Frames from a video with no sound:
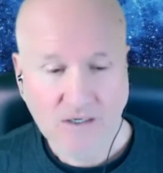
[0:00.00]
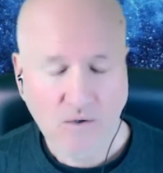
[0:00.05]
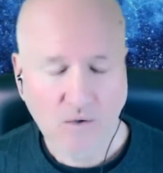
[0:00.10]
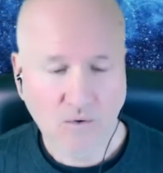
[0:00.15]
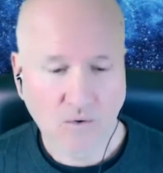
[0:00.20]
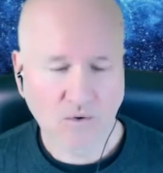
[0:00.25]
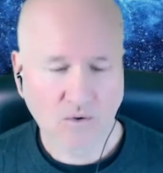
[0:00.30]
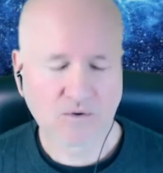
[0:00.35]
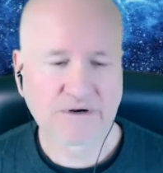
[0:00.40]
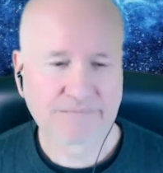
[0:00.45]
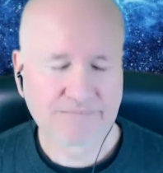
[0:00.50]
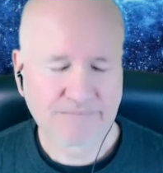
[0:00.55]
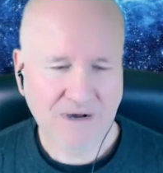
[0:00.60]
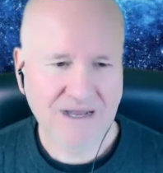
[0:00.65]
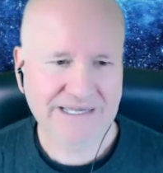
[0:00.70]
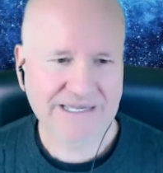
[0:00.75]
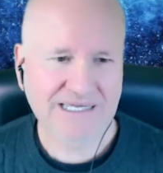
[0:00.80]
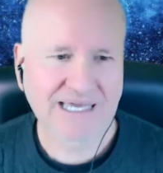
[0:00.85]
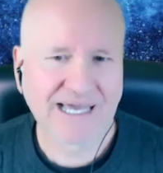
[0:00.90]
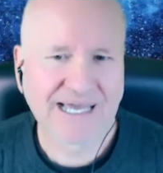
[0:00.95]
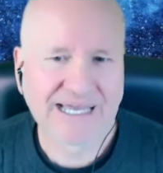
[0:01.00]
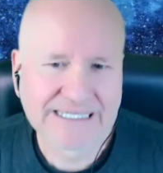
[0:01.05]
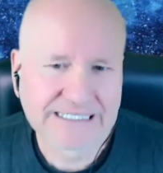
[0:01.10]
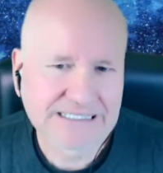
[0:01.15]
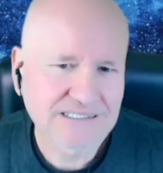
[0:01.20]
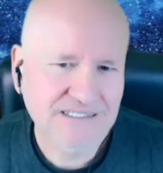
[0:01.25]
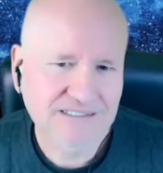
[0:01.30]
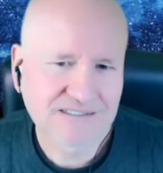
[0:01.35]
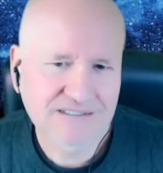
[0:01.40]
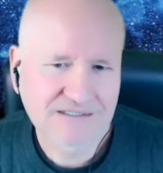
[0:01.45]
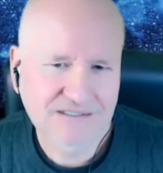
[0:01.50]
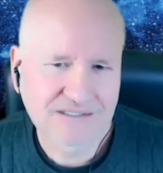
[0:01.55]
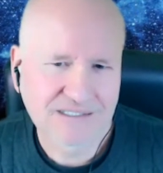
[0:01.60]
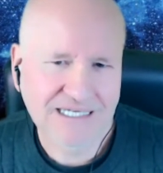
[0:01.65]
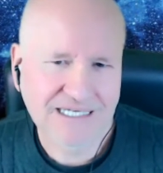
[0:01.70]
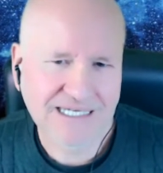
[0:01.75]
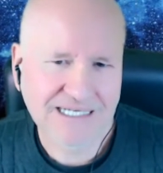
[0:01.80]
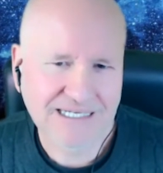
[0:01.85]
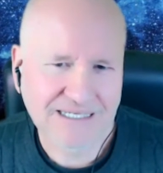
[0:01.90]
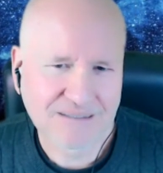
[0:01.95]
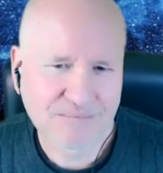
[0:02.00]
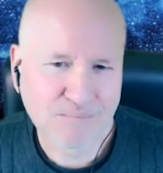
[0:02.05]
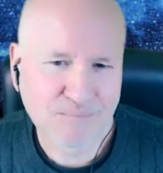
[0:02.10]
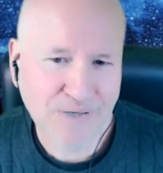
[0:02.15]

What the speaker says: Or in my case, you're getting